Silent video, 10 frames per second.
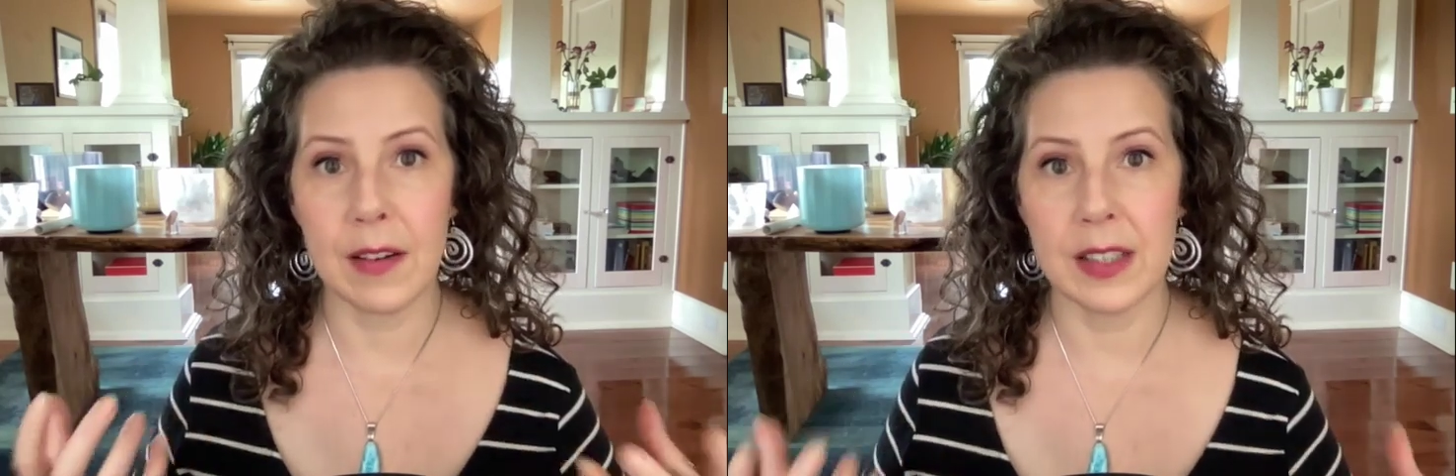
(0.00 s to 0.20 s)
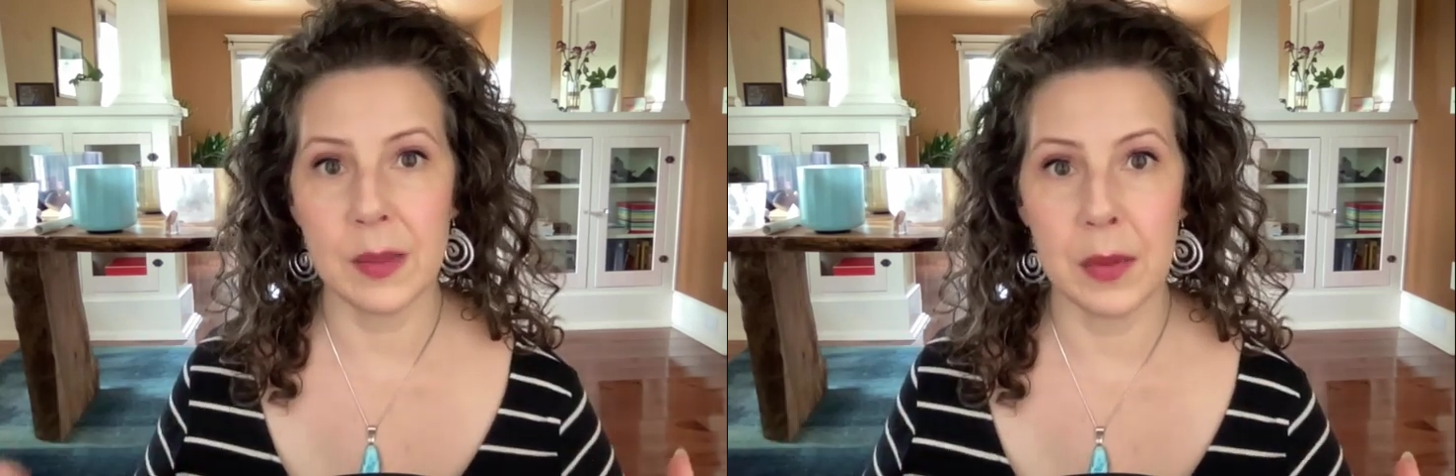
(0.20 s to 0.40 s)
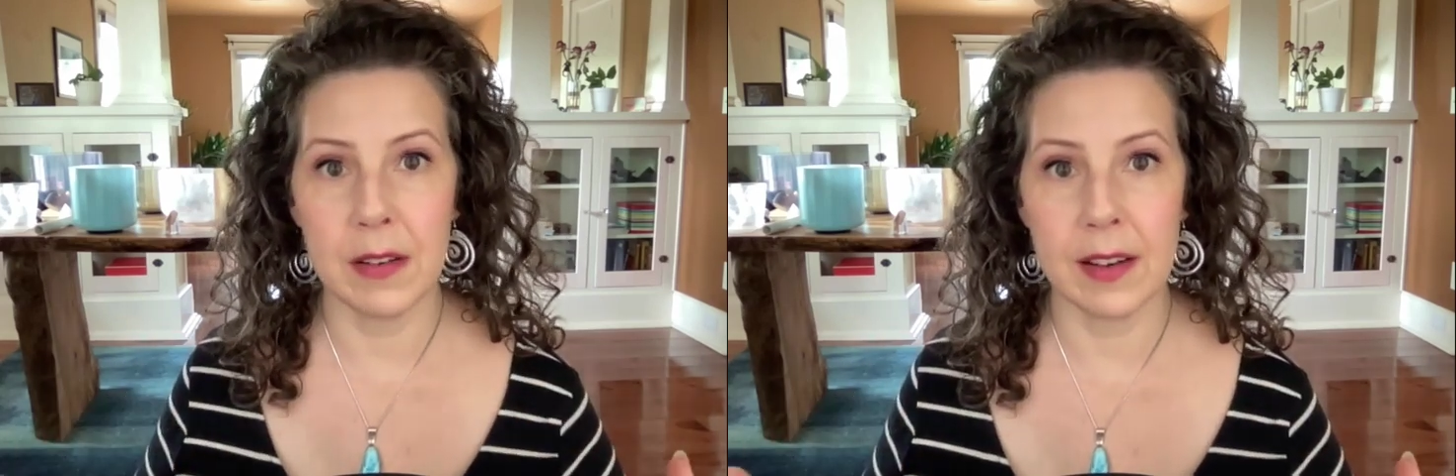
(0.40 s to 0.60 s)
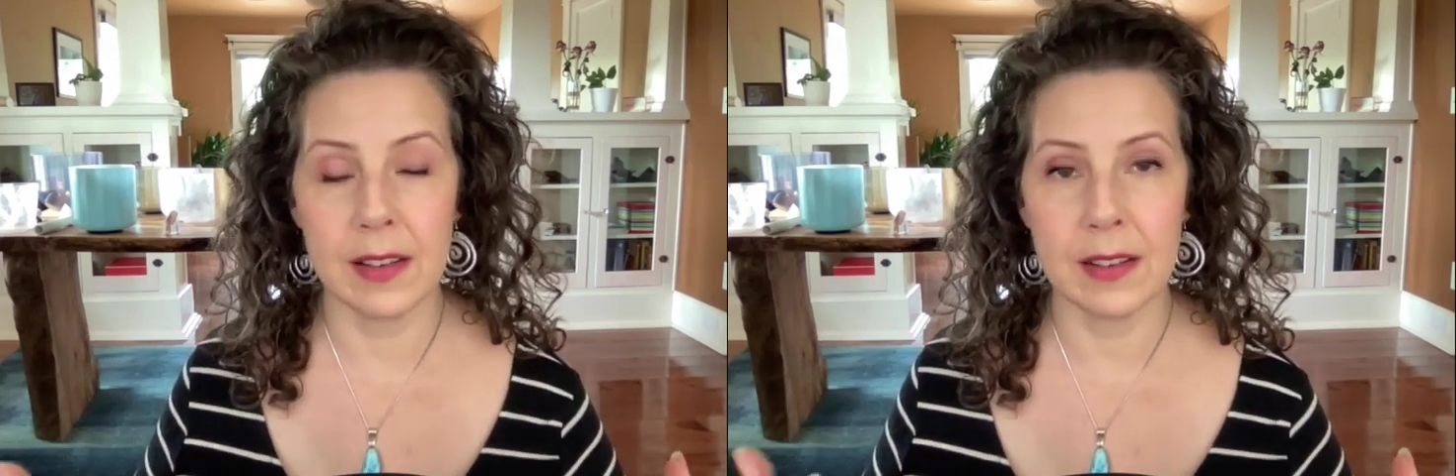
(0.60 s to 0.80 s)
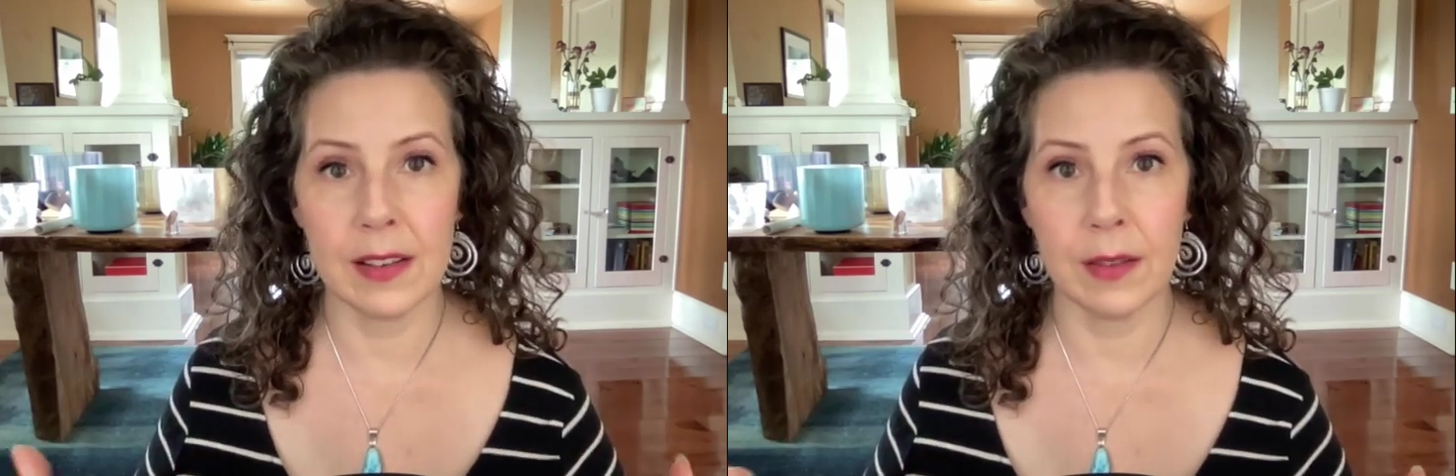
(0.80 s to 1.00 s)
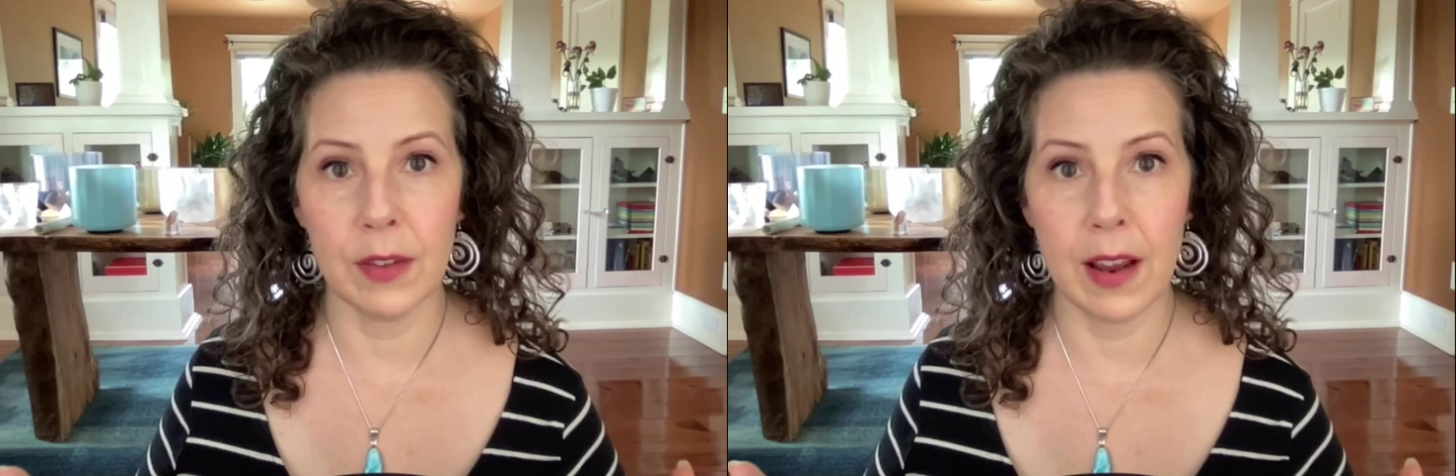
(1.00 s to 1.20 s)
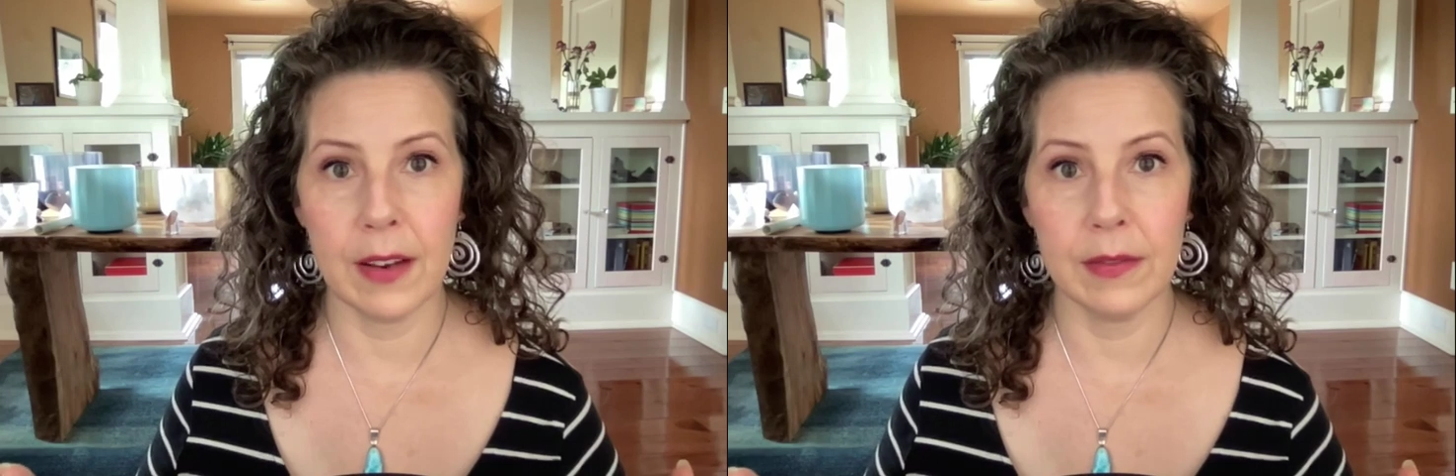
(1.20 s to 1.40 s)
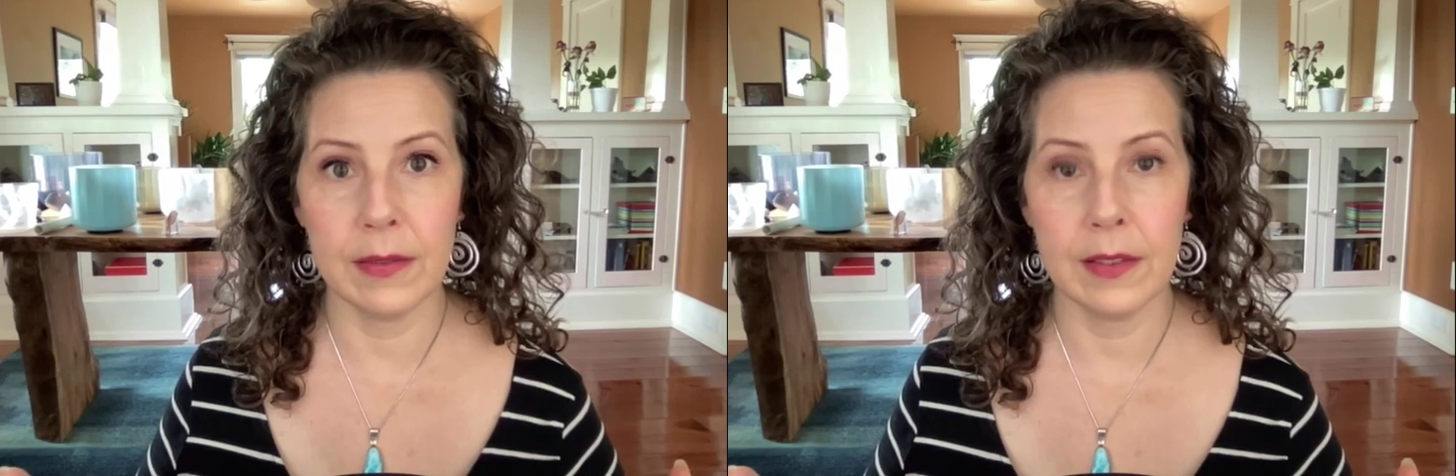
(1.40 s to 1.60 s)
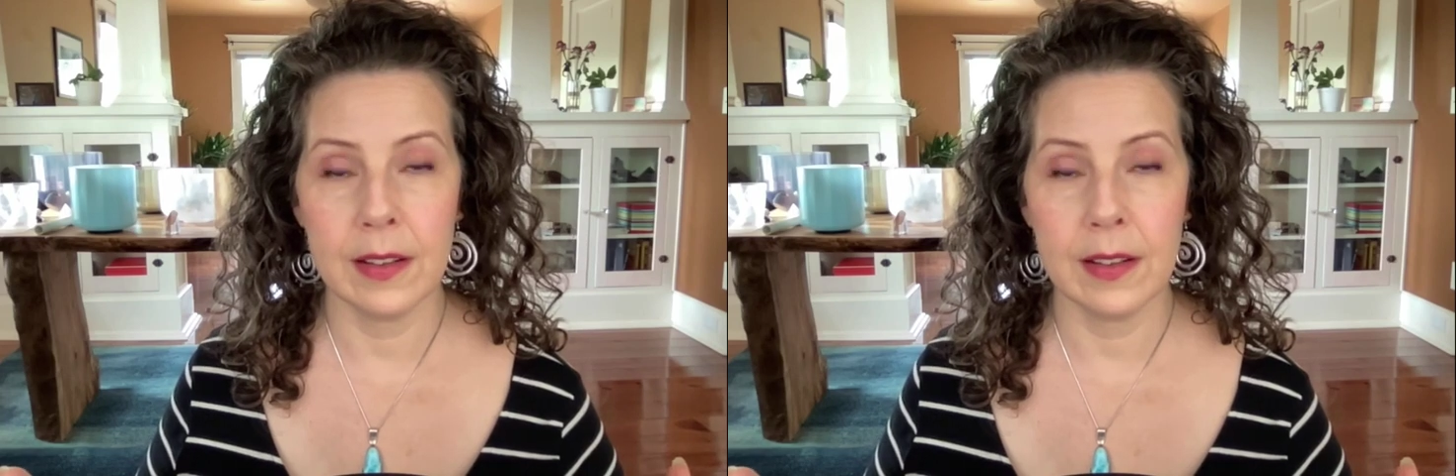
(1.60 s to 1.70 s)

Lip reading: experience of life.